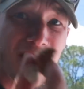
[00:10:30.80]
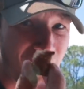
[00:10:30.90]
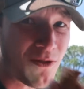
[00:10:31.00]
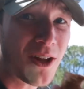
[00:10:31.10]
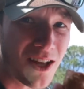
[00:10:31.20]

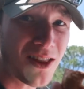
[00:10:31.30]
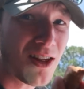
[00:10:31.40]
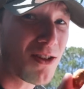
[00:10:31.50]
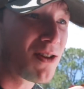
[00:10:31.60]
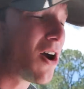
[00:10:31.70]
Definitely get
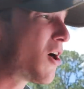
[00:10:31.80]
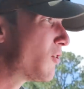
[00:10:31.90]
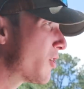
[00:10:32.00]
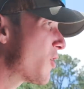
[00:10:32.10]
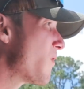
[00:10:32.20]
these a
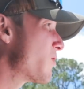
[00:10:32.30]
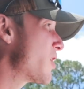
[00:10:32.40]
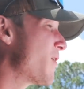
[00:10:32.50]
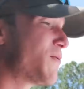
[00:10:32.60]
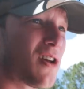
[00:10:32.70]
look over
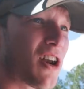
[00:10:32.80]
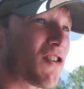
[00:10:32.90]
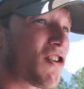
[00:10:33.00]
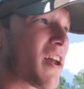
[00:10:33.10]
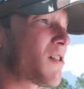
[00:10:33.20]
if you get a
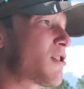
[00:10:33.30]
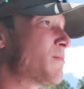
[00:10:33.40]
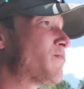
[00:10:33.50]
chance.